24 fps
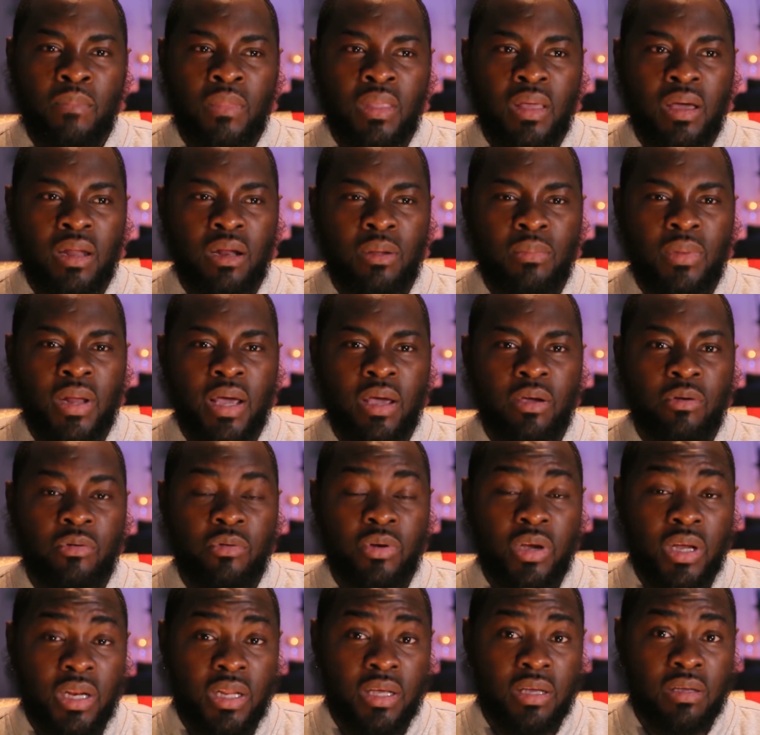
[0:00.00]
and I'm like,
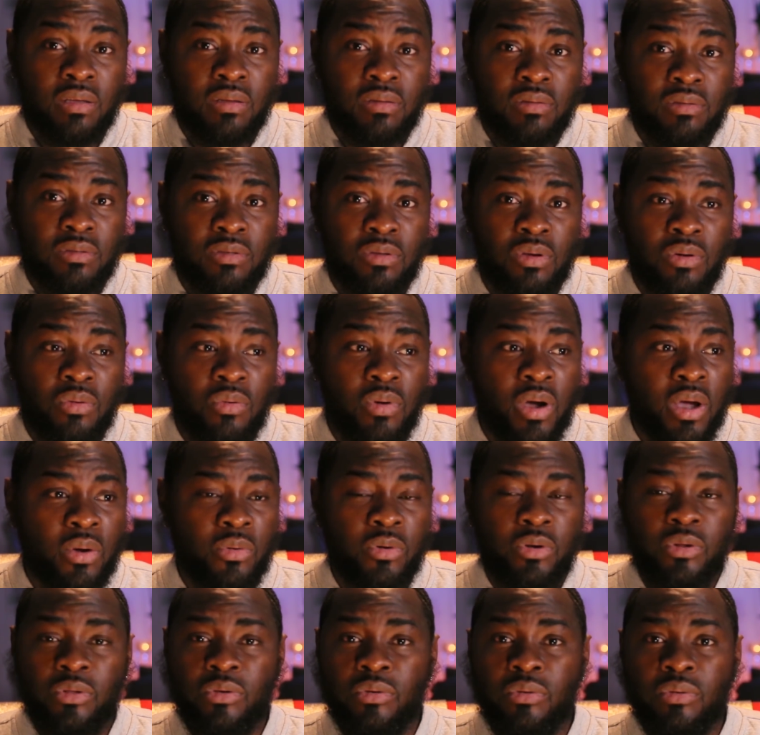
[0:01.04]
really? So why
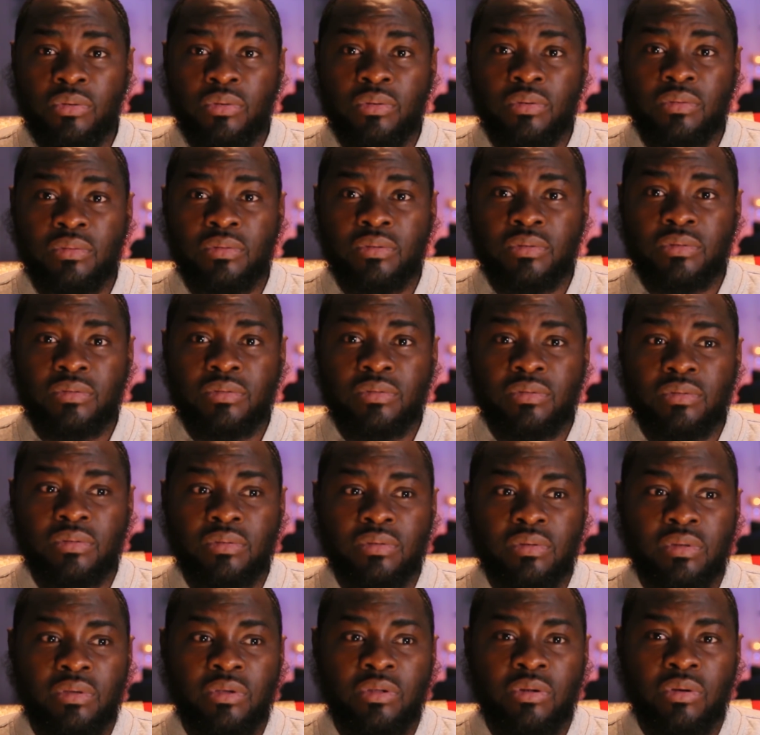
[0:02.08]
would you,
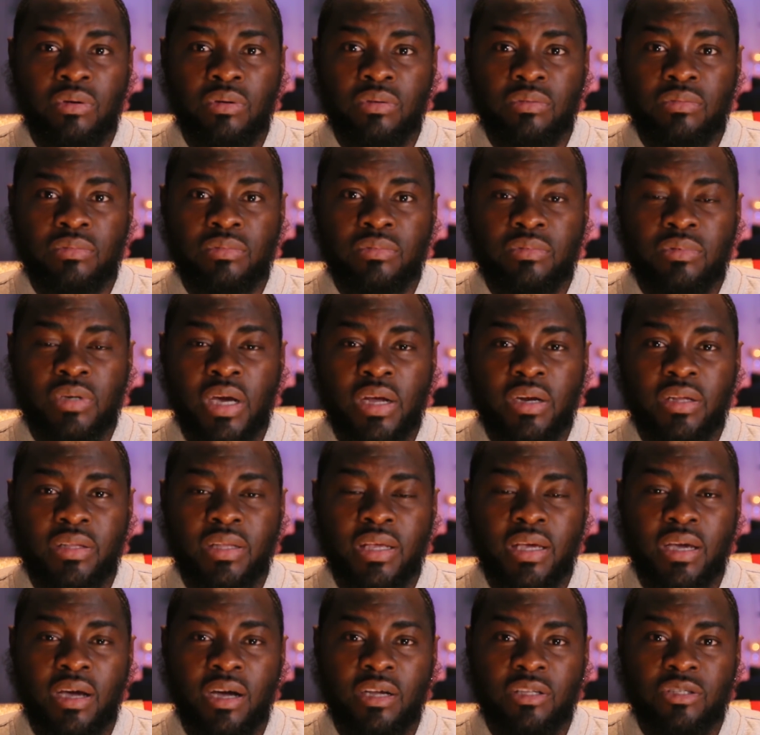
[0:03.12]
you know, try to
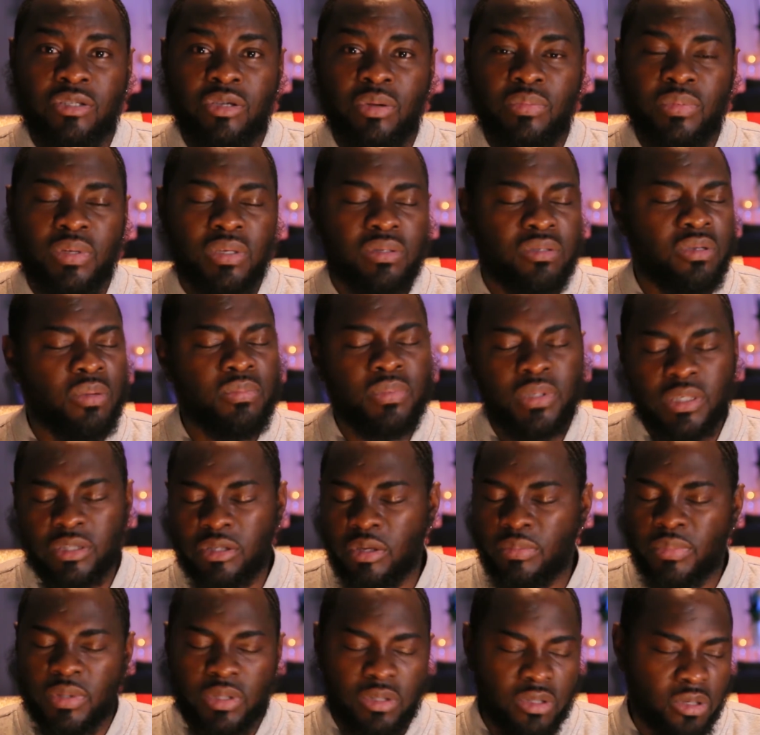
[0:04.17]
take on something, something,
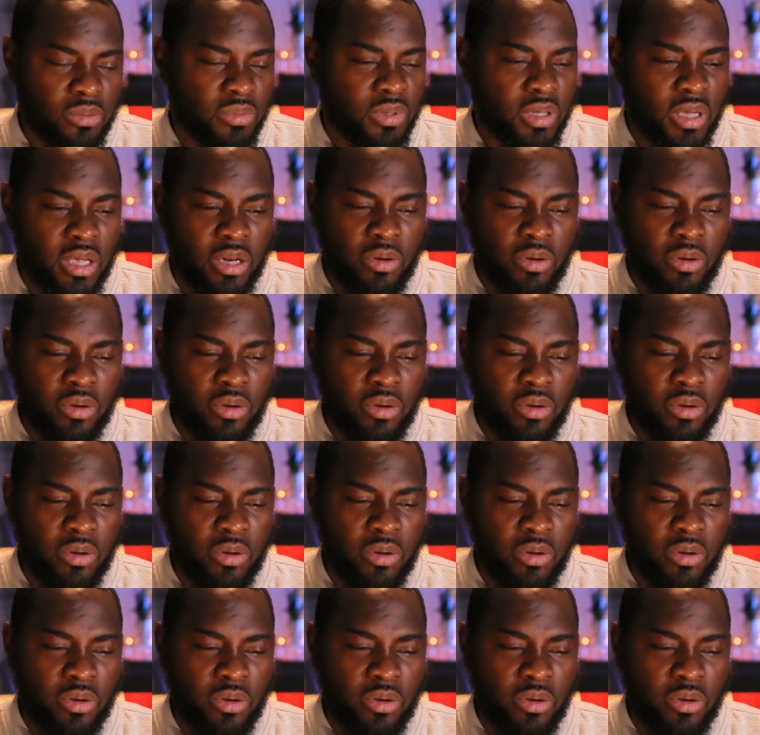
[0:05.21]
something, something?